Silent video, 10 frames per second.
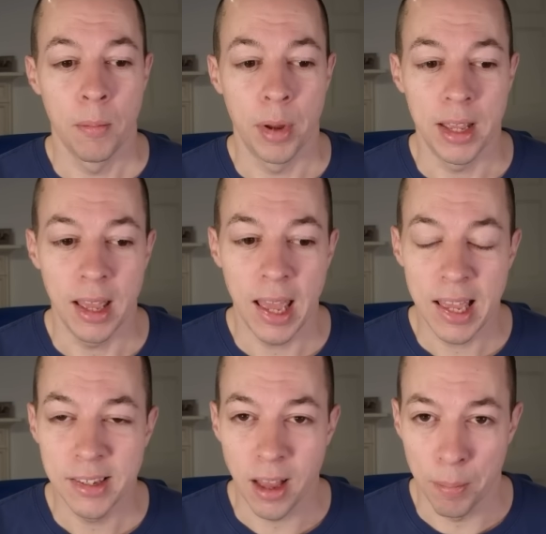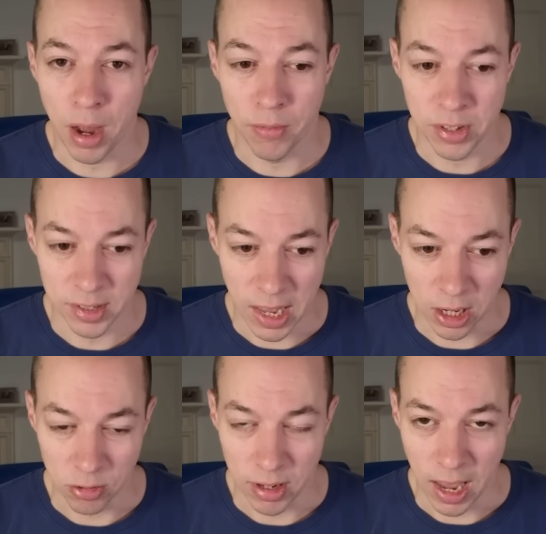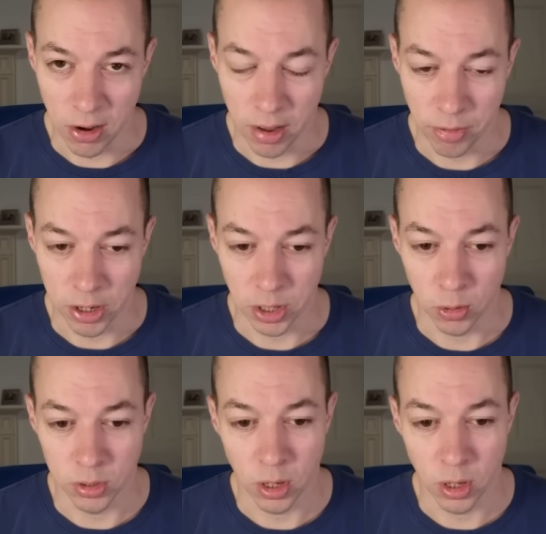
but it is above the secondary NI threshold.